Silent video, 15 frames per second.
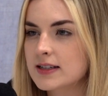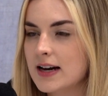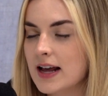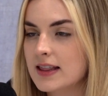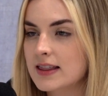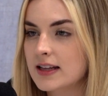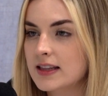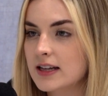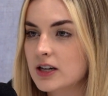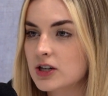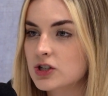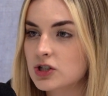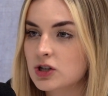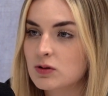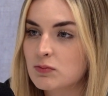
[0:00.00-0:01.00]
And I think that it
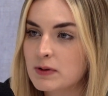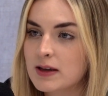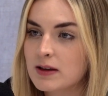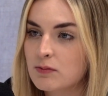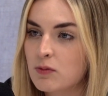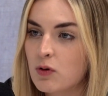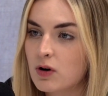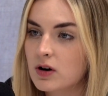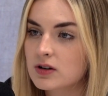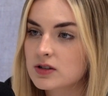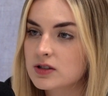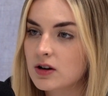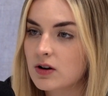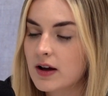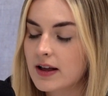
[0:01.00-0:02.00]
should be more. Yeah.
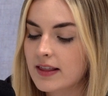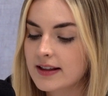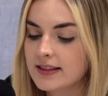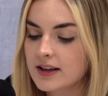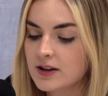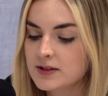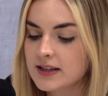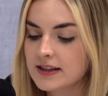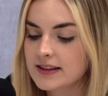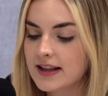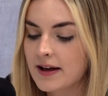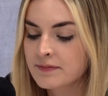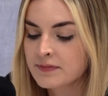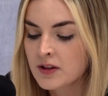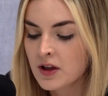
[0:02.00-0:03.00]
So I like that you said
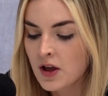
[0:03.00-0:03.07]
that.